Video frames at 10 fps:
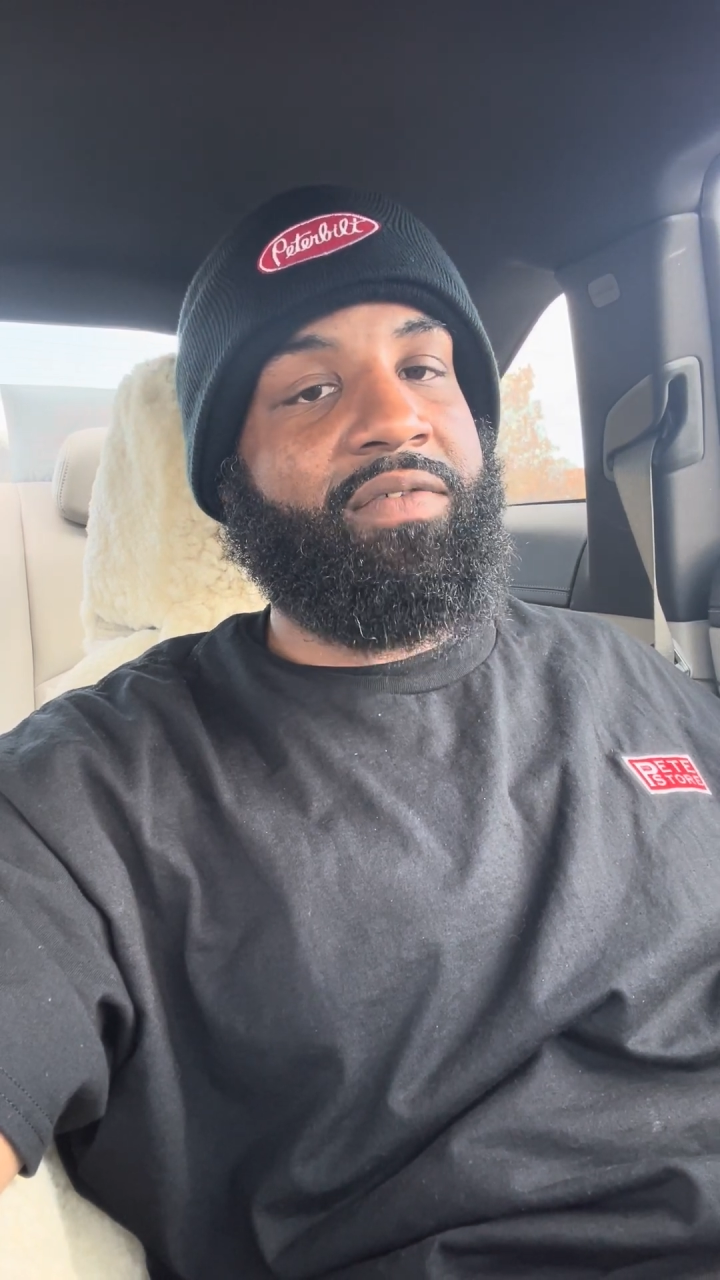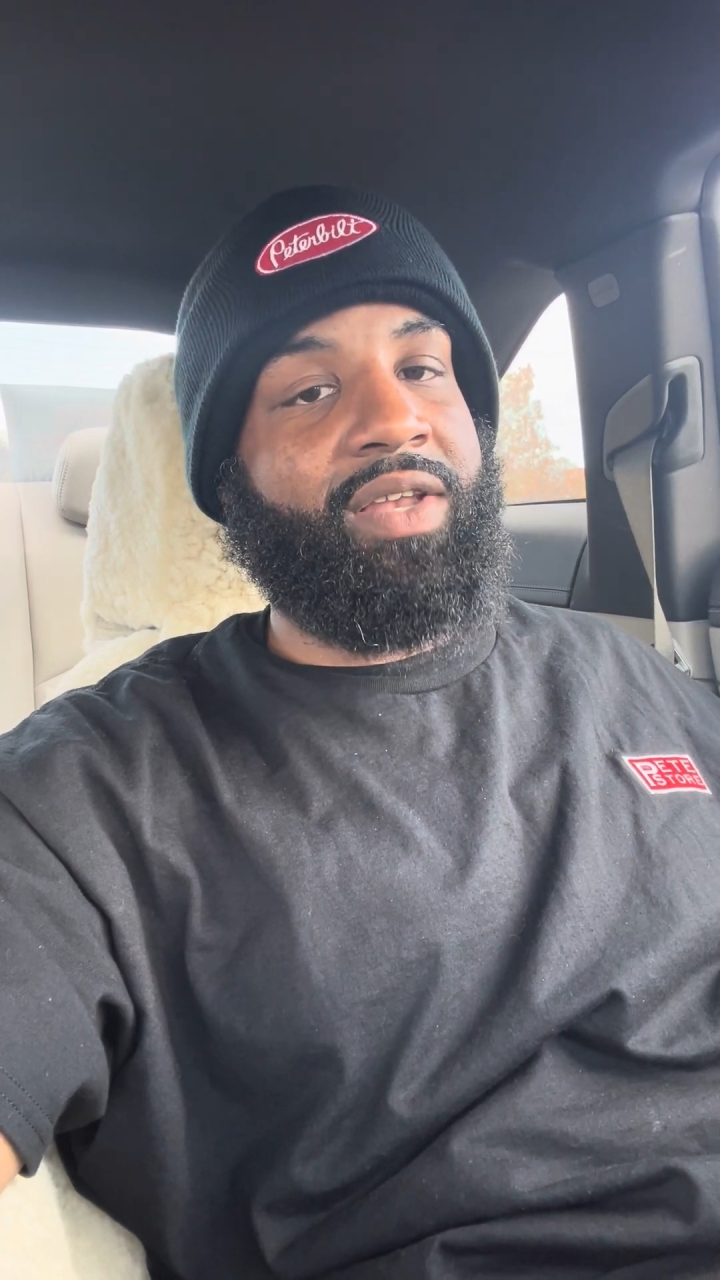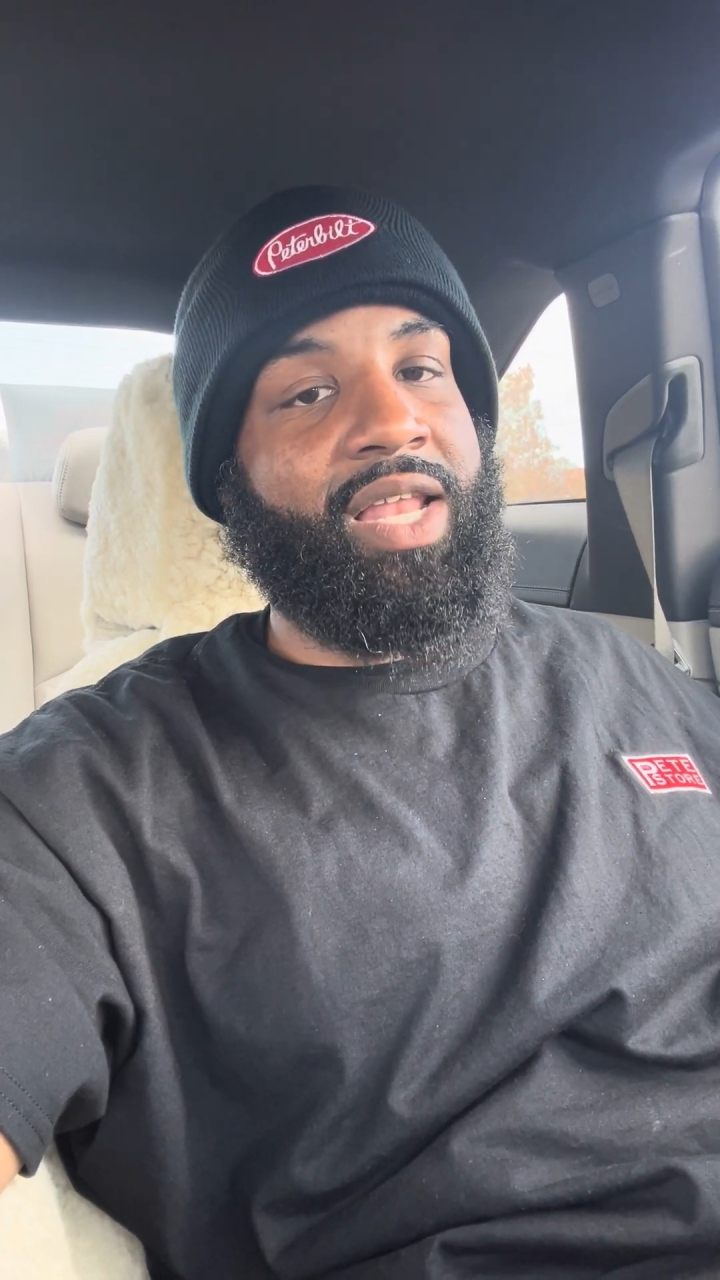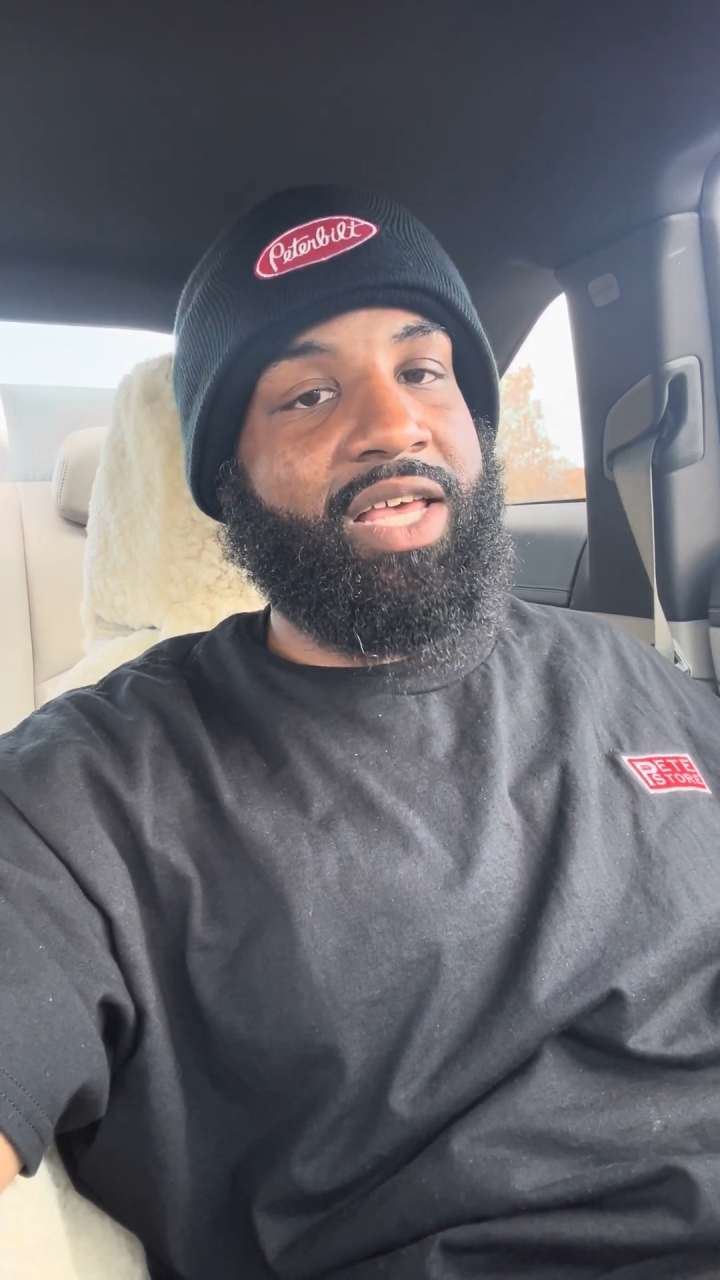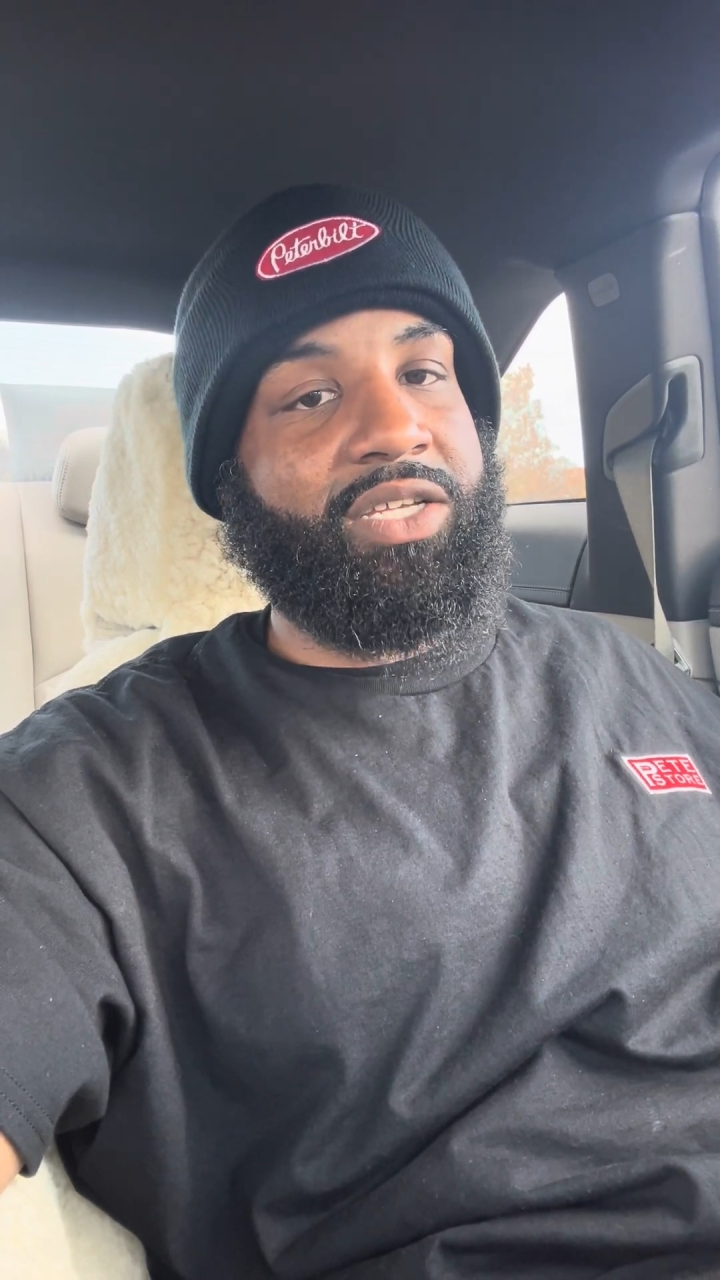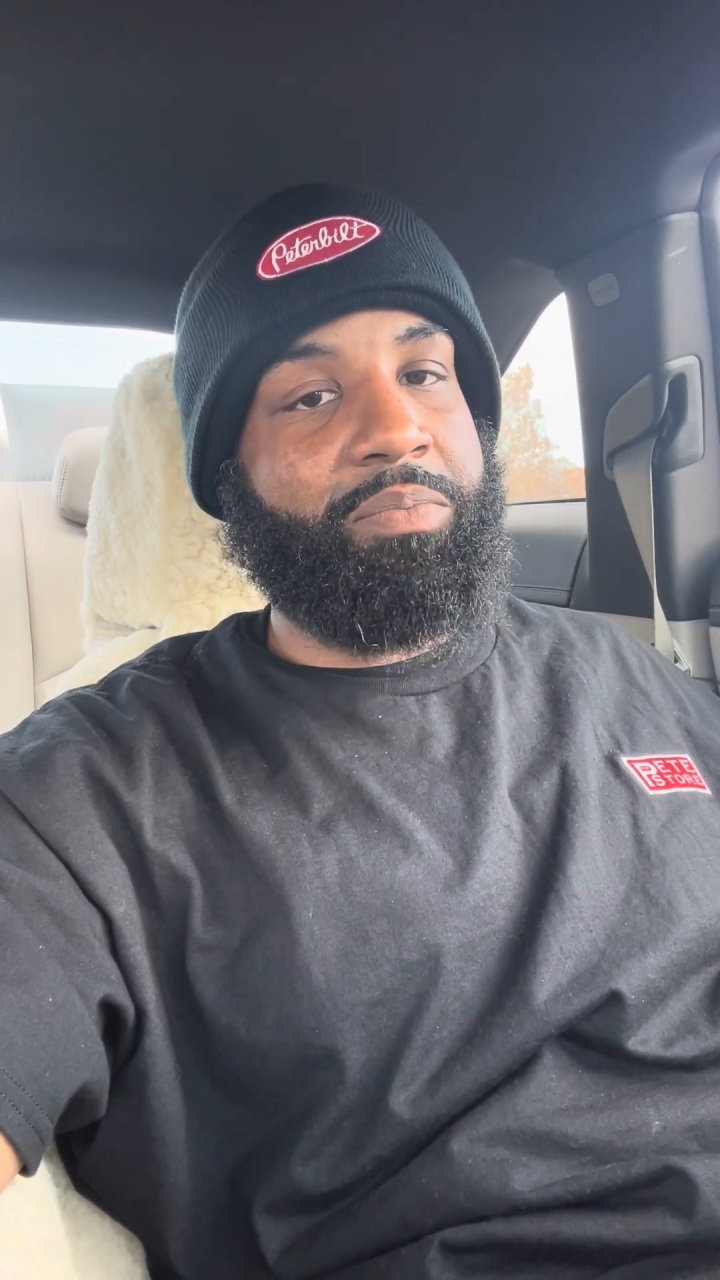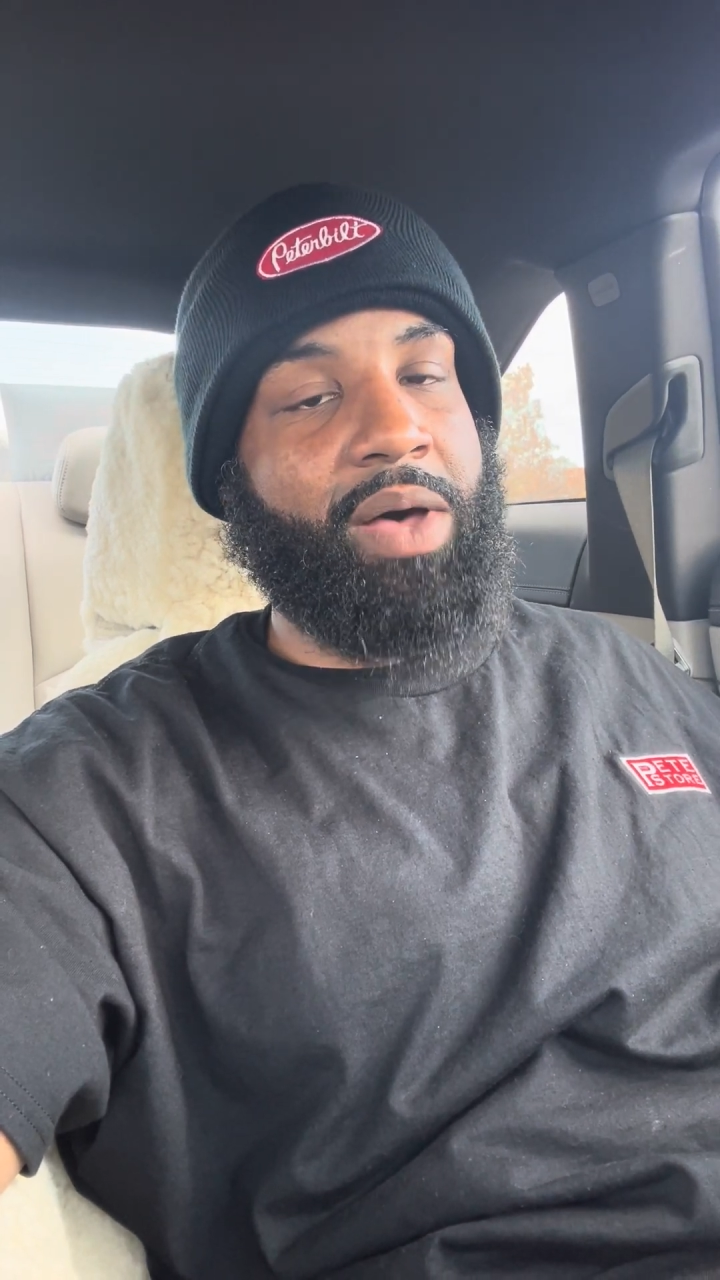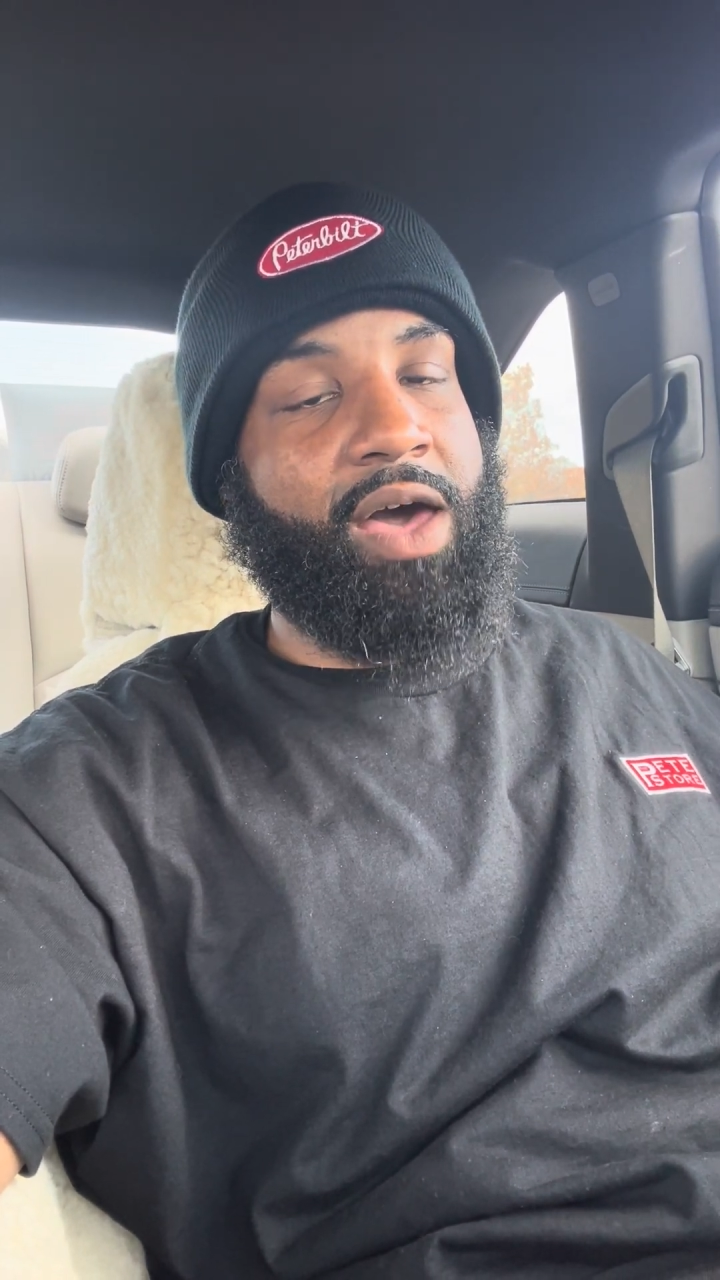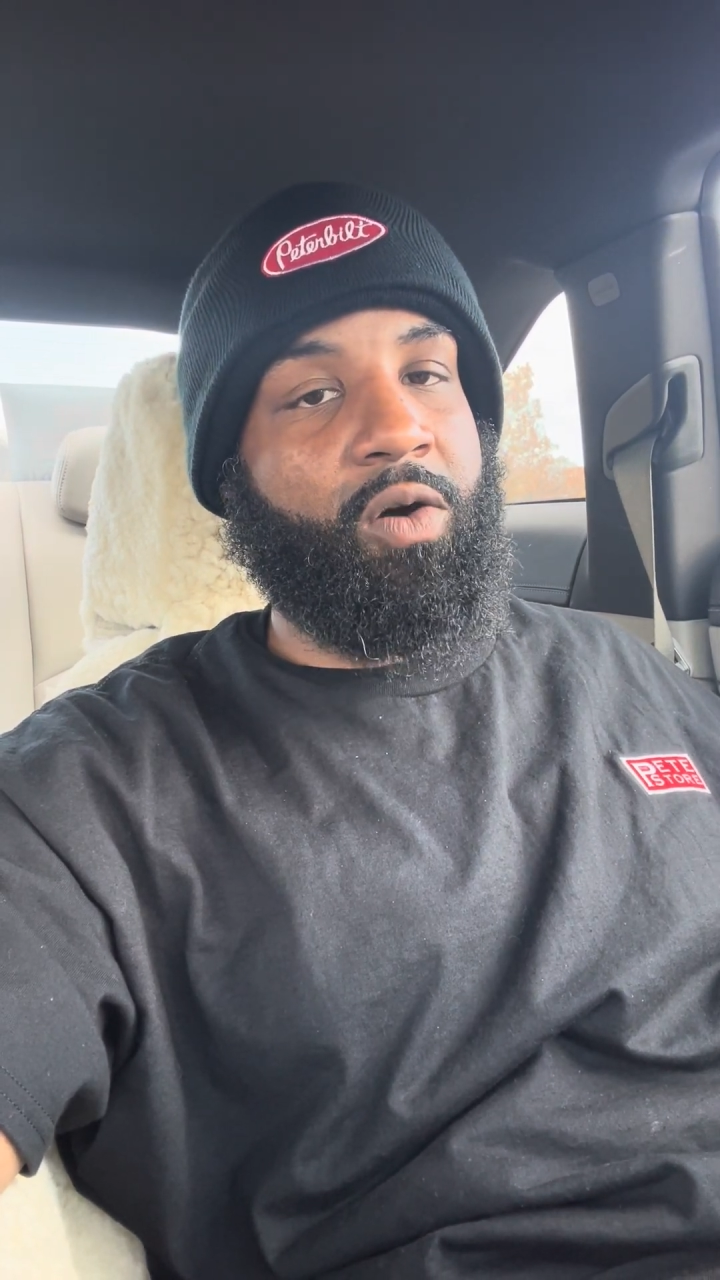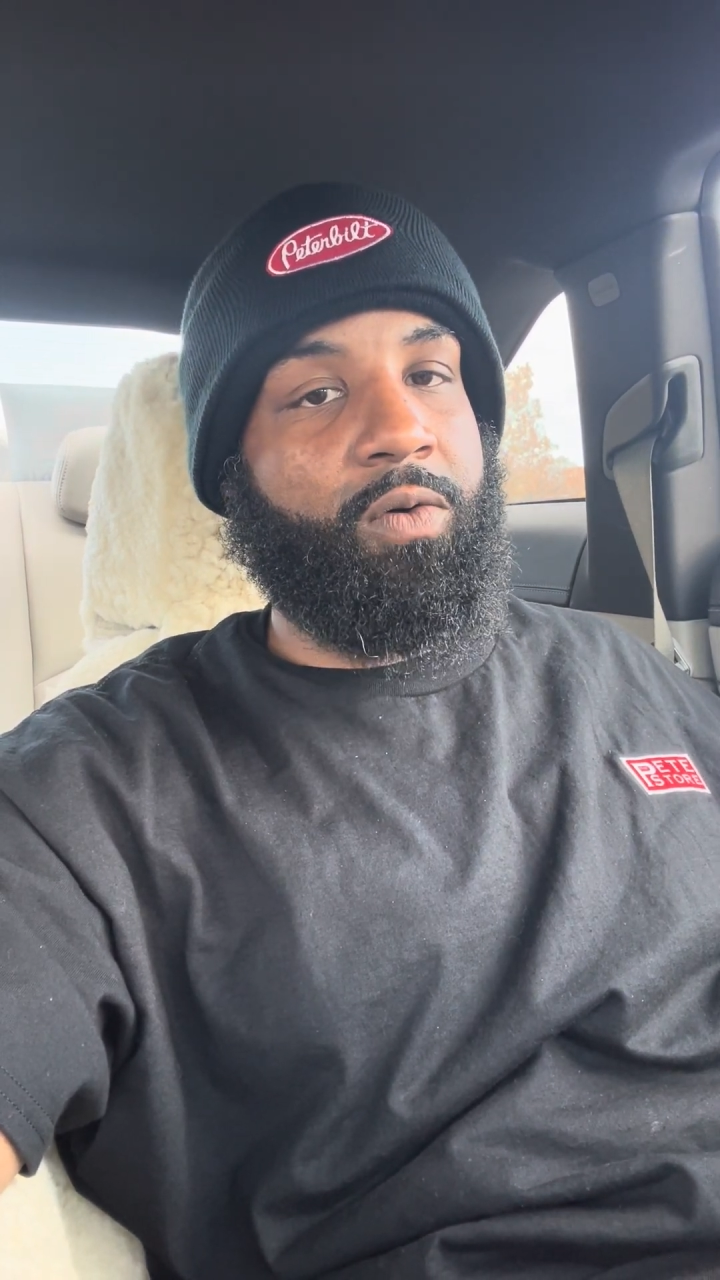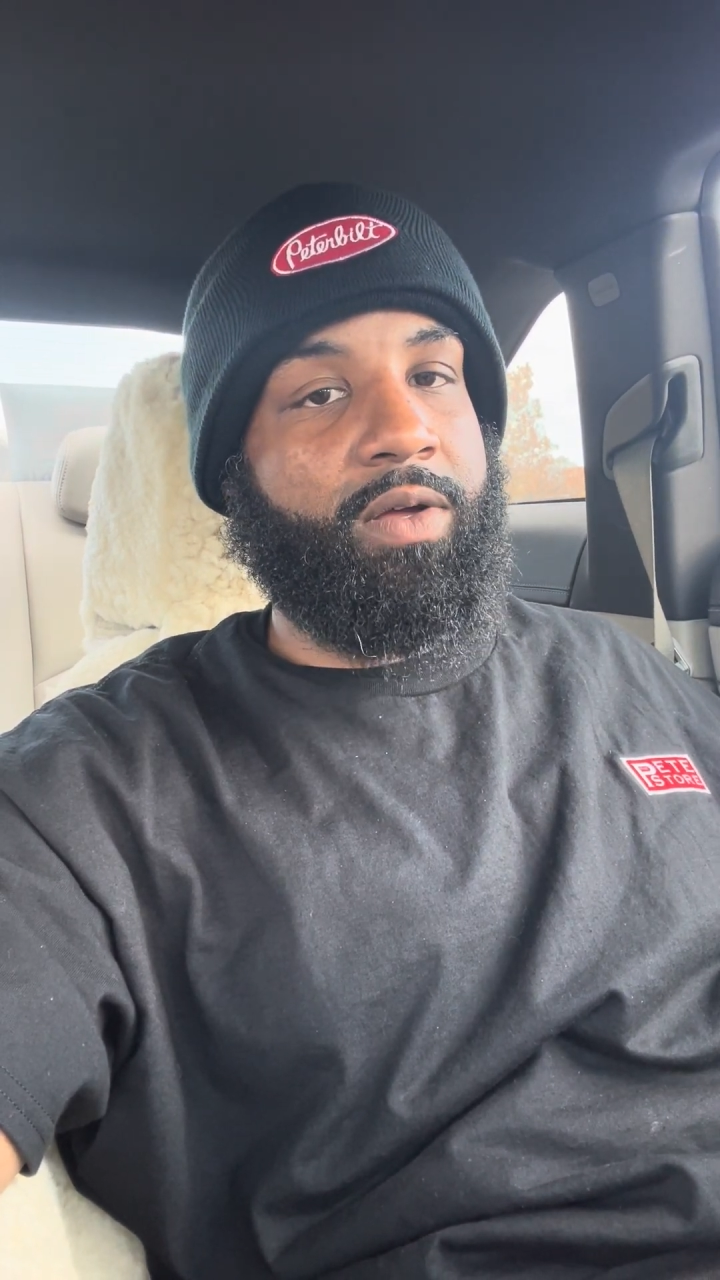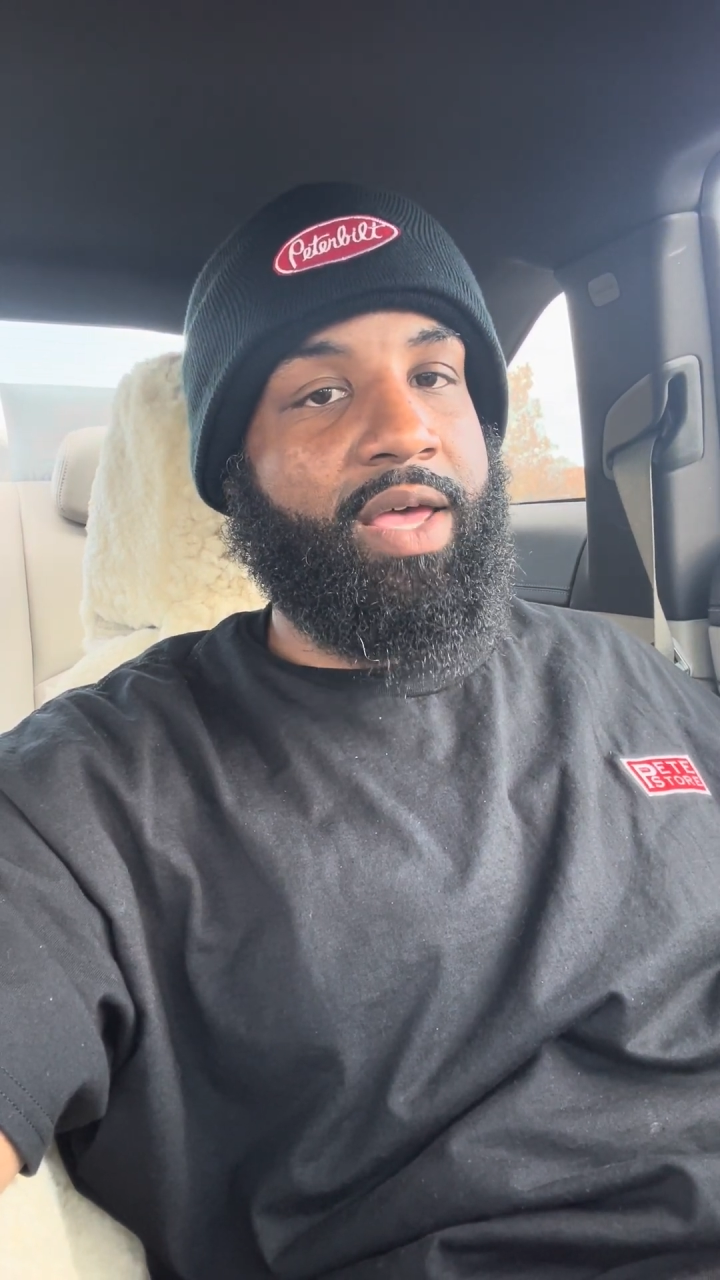less power